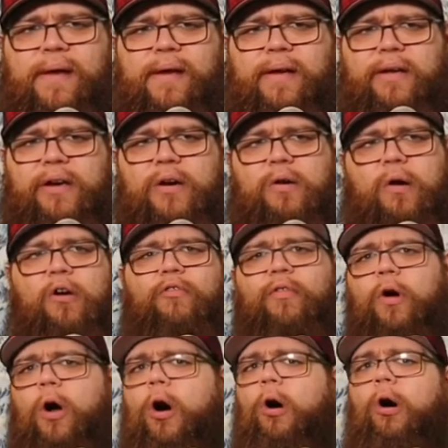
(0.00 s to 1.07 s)
know,
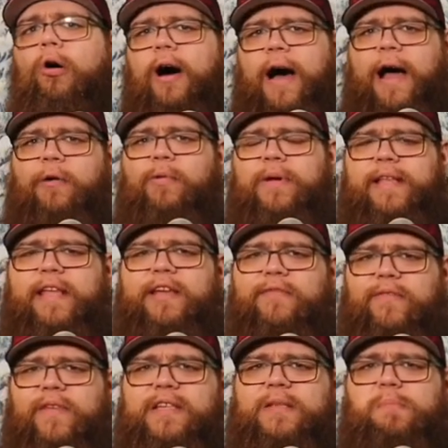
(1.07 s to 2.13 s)
overall, I would
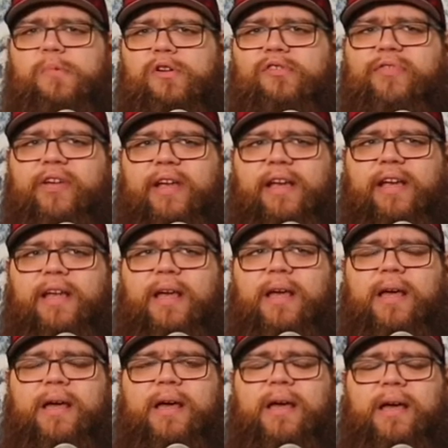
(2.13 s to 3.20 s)
give this movie,
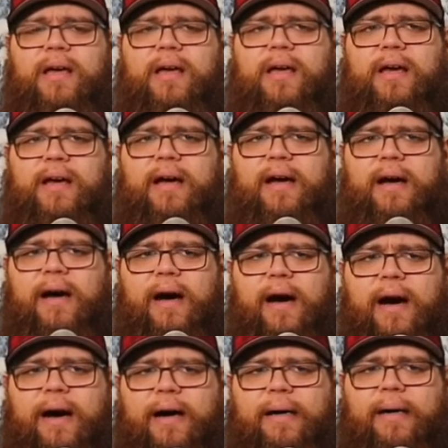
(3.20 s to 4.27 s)

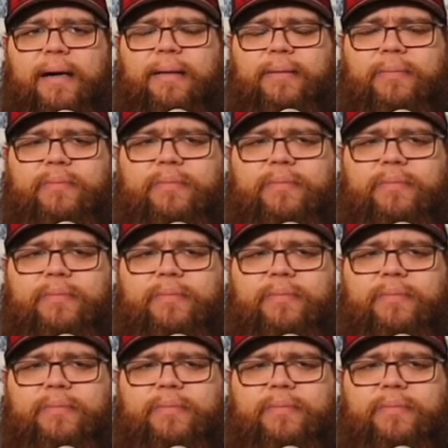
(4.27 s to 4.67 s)
a